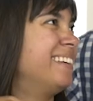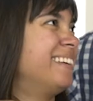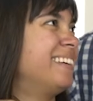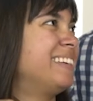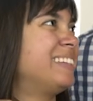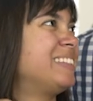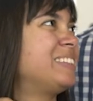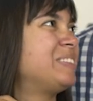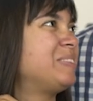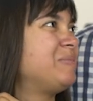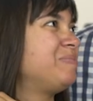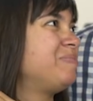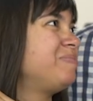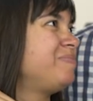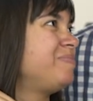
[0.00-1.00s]

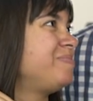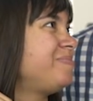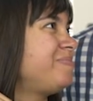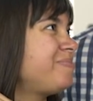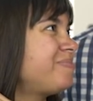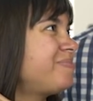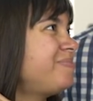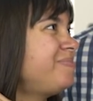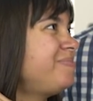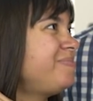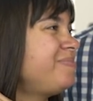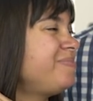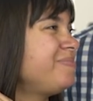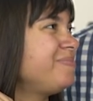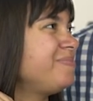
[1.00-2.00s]

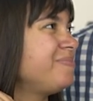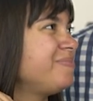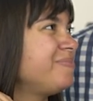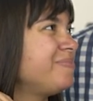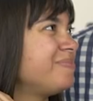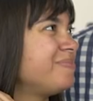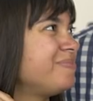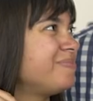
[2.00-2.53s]
(silent)